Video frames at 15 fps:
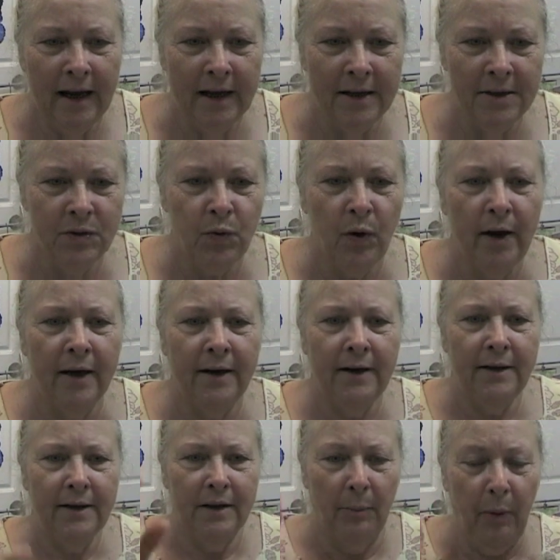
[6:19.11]
is when
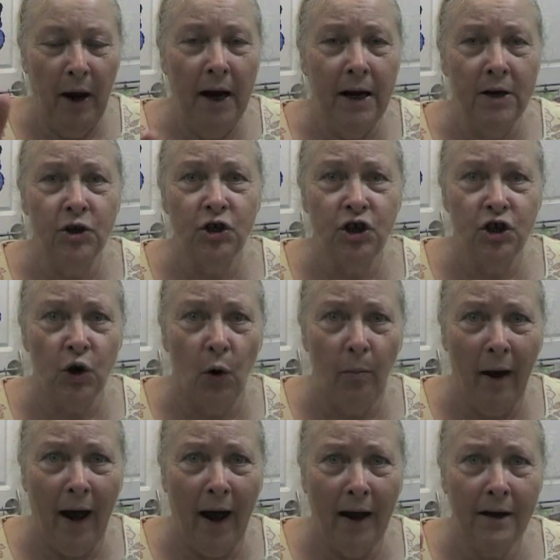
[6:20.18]
the pain is so
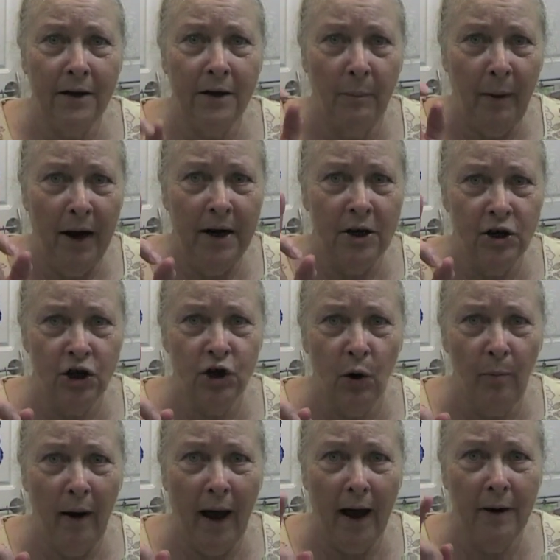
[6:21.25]
bad, the pain is so
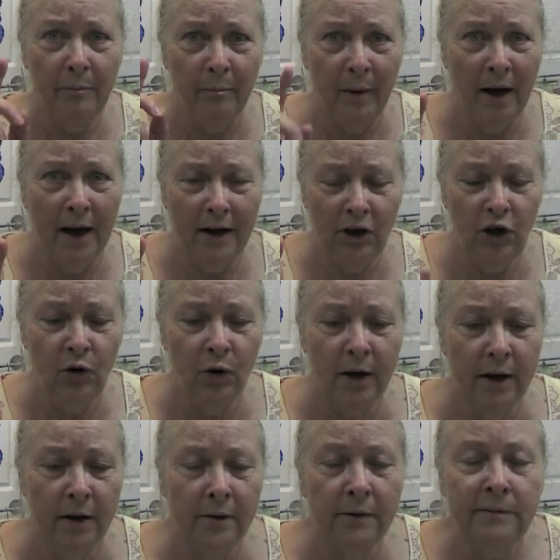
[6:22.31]
bad, but you
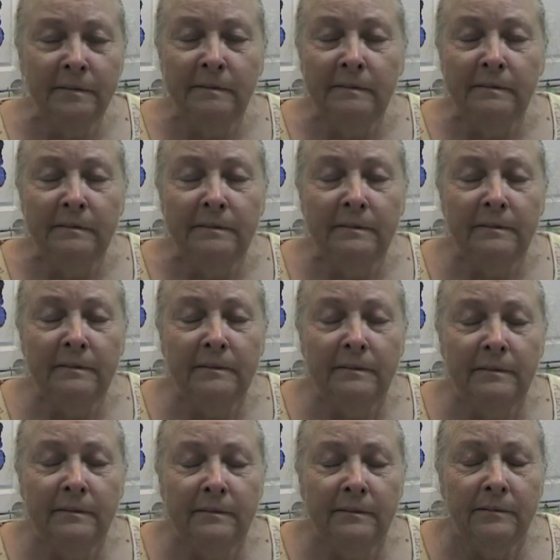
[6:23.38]
can,
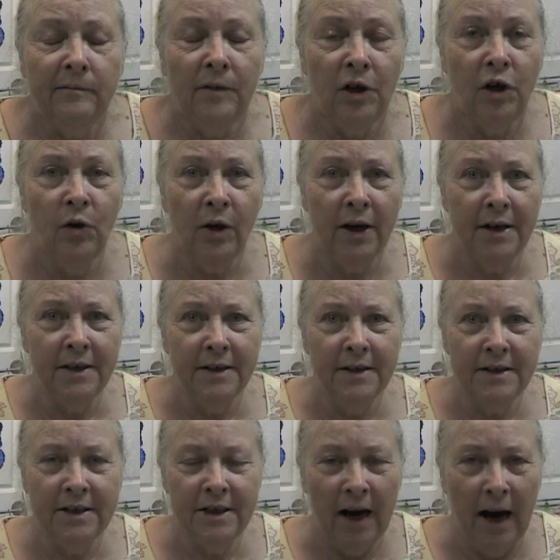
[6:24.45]
you can
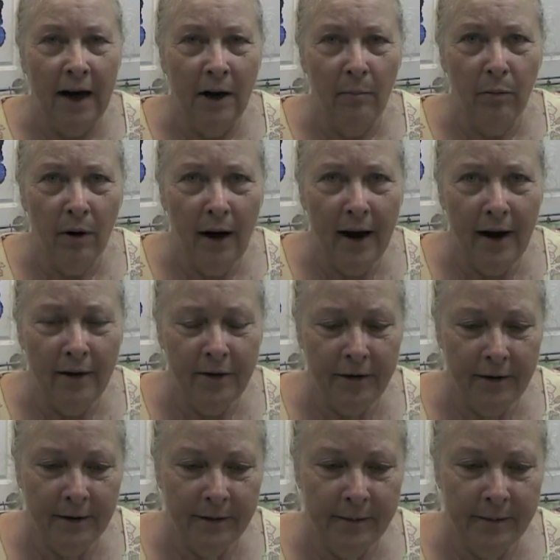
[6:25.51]
take a breath.